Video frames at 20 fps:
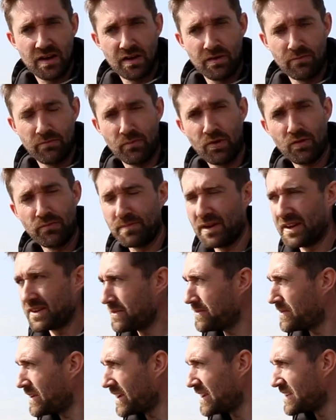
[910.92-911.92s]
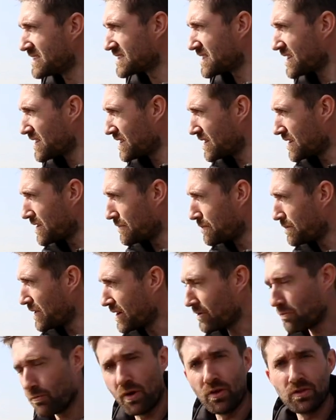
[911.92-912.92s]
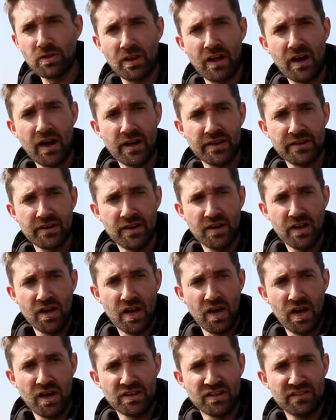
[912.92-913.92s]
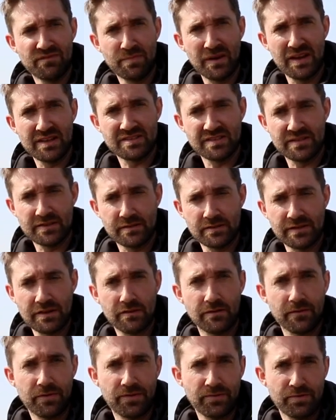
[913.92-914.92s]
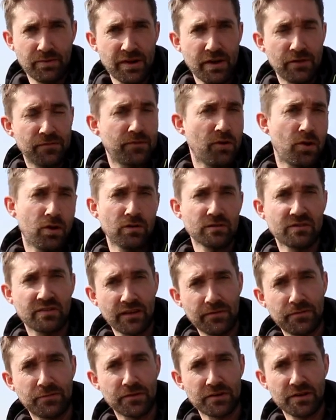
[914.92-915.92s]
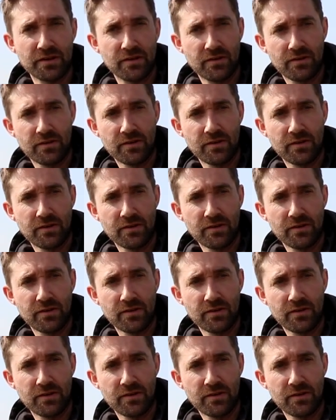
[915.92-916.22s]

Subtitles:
And one benefit is you can pick one line and you've basically got three or four different